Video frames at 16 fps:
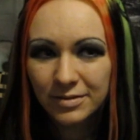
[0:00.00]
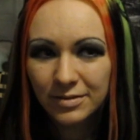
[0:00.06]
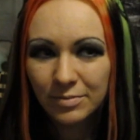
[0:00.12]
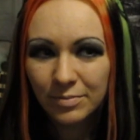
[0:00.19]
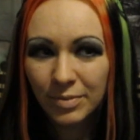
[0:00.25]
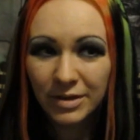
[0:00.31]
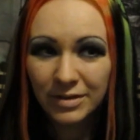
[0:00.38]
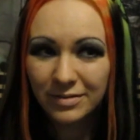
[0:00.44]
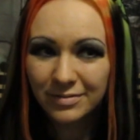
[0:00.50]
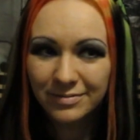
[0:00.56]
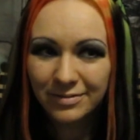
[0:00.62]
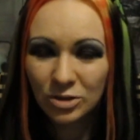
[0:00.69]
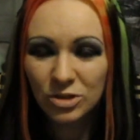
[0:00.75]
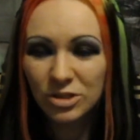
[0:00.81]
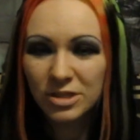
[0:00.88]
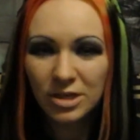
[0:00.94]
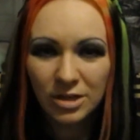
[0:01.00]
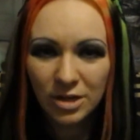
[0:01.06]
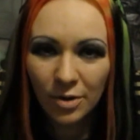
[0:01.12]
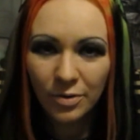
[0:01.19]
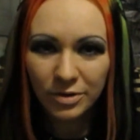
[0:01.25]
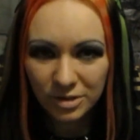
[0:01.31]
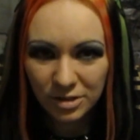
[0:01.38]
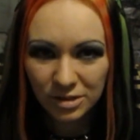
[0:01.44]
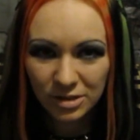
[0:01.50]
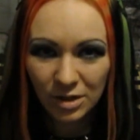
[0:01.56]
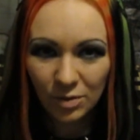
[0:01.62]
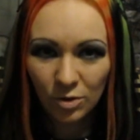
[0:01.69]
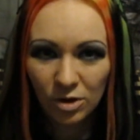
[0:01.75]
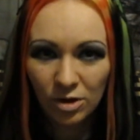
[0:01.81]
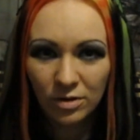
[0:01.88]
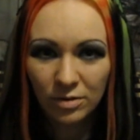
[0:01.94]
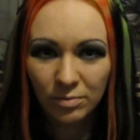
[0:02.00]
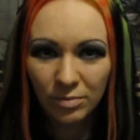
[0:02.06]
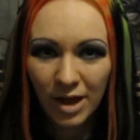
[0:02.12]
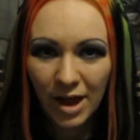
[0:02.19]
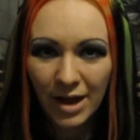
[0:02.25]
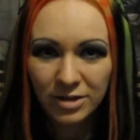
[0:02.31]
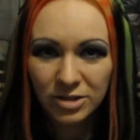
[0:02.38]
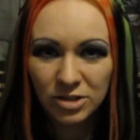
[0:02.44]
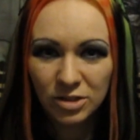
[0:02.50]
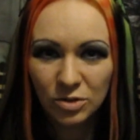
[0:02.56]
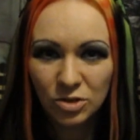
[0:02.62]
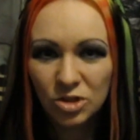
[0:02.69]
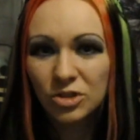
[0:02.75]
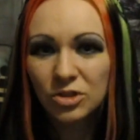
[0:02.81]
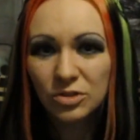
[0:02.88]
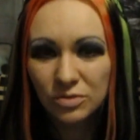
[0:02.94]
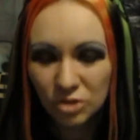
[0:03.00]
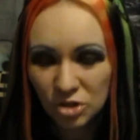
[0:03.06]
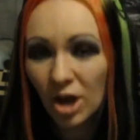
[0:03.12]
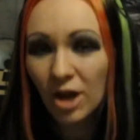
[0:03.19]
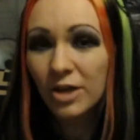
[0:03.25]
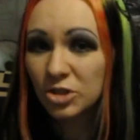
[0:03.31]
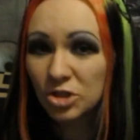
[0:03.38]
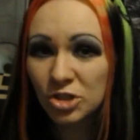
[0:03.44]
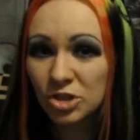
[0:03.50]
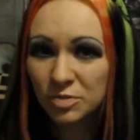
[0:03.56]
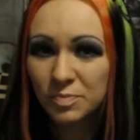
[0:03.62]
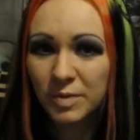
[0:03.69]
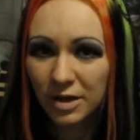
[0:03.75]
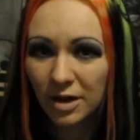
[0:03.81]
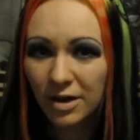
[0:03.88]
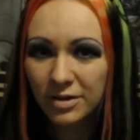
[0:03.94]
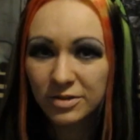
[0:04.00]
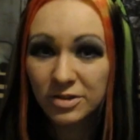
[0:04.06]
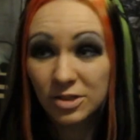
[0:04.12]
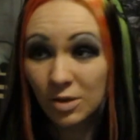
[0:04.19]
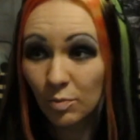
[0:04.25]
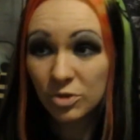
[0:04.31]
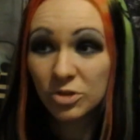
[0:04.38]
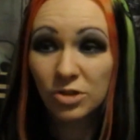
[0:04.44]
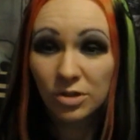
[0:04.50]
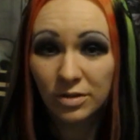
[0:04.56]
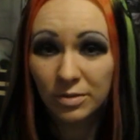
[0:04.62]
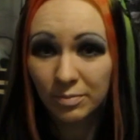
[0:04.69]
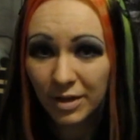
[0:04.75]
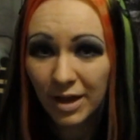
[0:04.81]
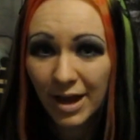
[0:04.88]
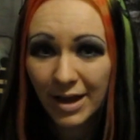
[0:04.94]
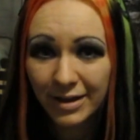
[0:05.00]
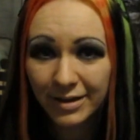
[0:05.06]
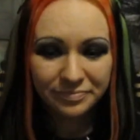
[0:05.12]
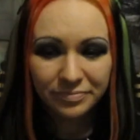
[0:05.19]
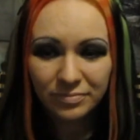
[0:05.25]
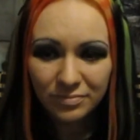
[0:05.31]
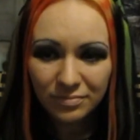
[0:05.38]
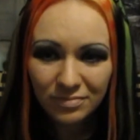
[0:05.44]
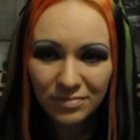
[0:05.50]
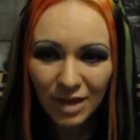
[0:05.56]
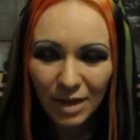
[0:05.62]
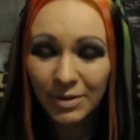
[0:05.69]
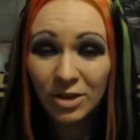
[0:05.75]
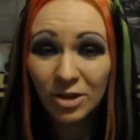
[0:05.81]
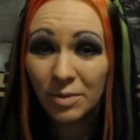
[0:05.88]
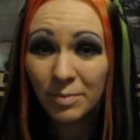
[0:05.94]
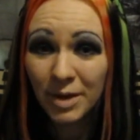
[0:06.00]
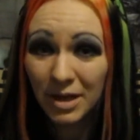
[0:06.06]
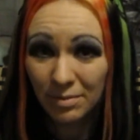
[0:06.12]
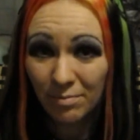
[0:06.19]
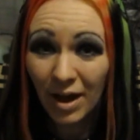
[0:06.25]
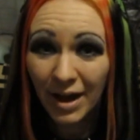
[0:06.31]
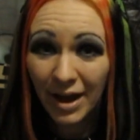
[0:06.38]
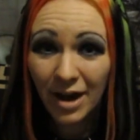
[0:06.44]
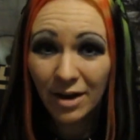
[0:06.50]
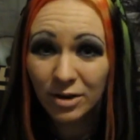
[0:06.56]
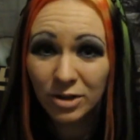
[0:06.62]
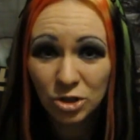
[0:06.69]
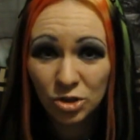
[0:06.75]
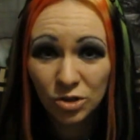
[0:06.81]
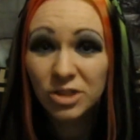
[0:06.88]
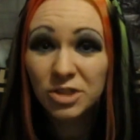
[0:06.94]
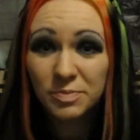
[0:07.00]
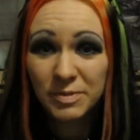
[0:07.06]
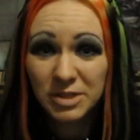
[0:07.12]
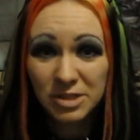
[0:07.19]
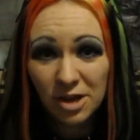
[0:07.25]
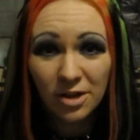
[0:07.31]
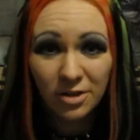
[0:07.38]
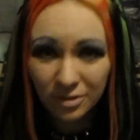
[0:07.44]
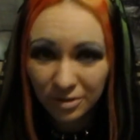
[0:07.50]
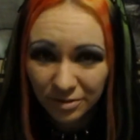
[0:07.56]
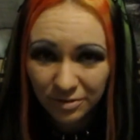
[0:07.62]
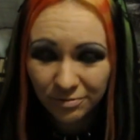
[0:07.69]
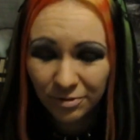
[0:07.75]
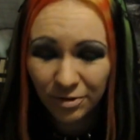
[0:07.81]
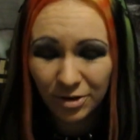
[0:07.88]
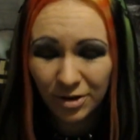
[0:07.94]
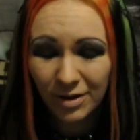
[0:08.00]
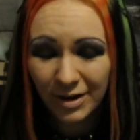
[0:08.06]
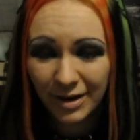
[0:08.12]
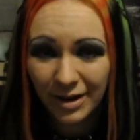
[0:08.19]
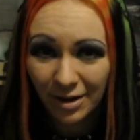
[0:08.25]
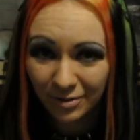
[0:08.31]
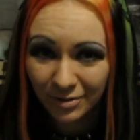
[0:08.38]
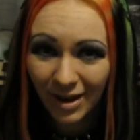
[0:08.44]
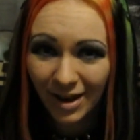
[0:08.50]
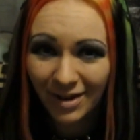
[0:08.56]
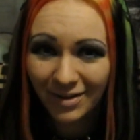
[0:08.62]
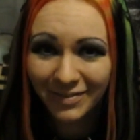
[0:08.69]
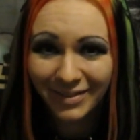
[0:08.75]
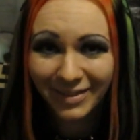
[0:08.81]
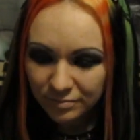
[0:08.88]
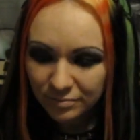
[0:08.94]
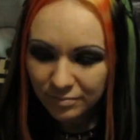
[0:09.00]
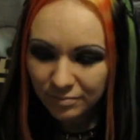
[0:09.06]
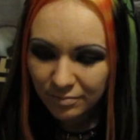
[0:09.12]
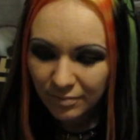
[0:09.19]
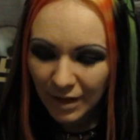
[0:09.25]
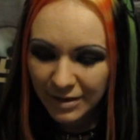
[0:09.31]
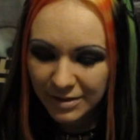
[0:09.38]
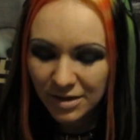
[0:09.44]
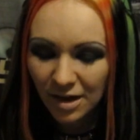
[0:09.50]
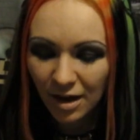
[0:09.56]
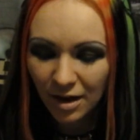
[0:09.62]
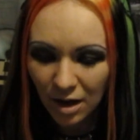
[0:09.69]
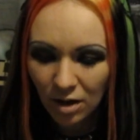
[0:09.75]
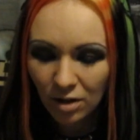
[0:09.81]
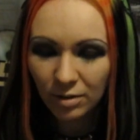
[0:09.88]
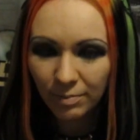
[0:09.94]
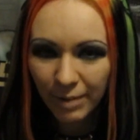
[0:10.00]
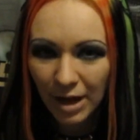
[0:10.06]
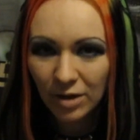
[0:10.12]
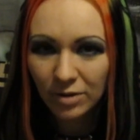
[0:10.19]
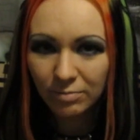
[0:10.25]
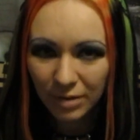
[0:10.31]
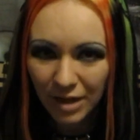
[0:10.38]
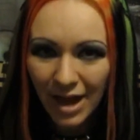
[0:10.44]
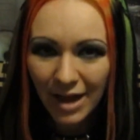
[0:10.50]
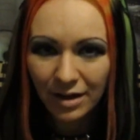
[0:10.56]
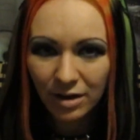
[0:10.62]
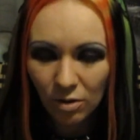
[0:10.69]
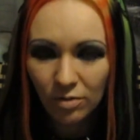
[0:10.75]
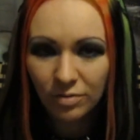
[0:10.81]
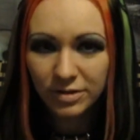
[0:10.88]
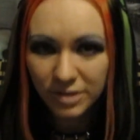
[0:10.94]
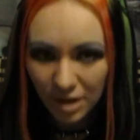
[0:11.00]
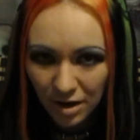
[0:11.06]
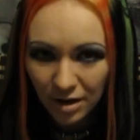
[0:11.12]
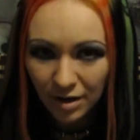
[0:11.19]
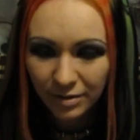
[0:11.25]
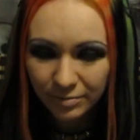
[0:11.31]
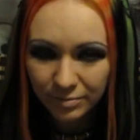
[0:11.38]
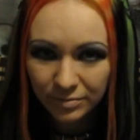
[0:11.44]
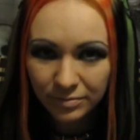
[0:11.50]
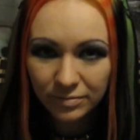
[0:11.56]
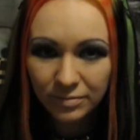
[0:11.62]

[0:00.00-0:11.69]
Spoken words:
but you just didn't notice because they weren't all in black. So you shouldn't judge just because someone's all in black. I mean, look at me. My hair is Christmas colored, for crying out loud. It's not all about black all the time.